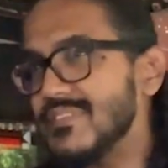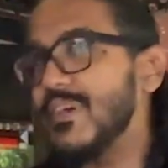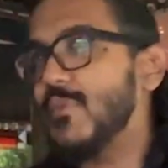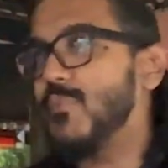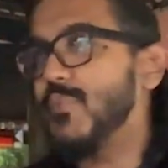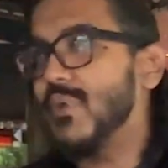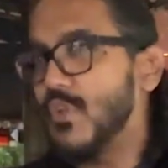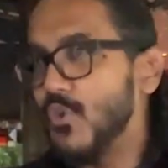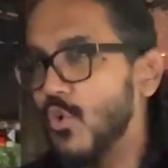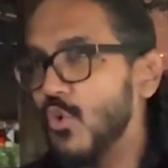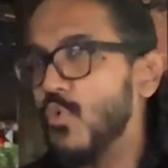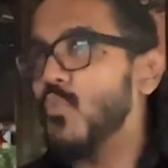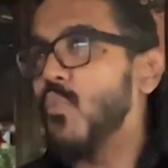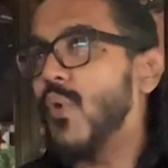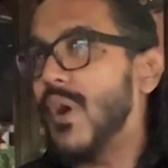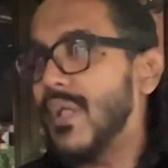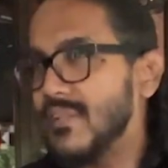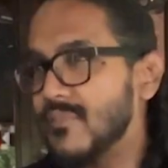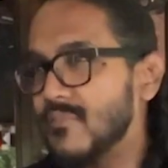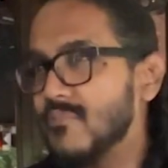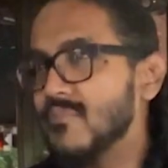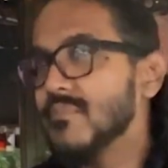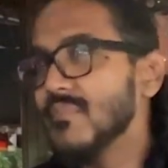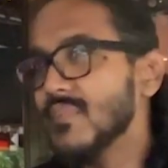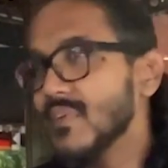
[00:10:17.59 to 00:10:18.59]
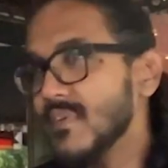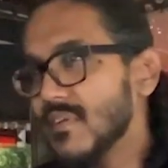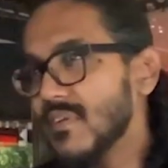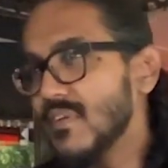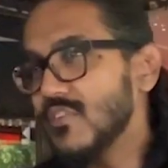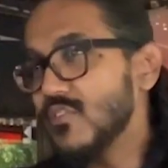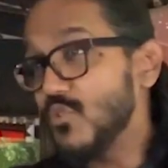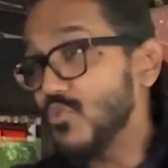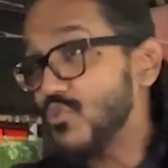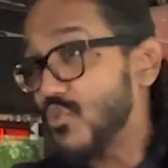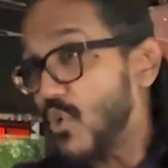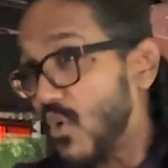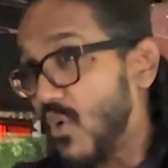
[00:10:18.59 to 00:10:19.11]
that we don't want
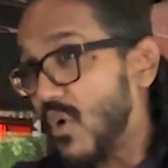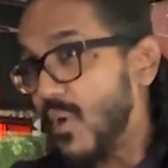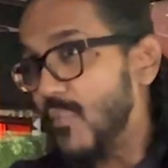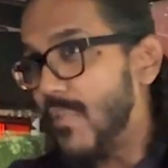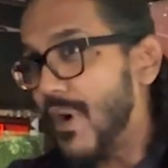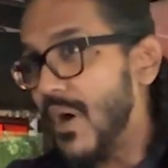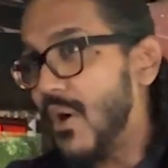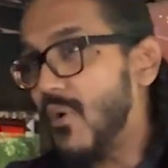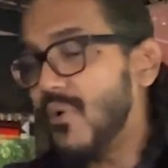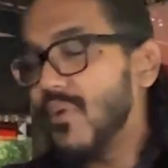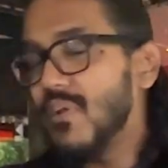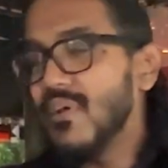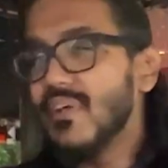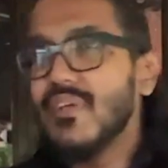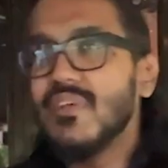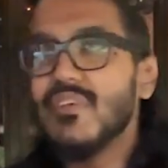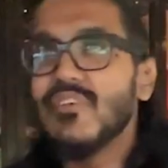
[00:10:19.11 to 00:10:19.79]
to talk about.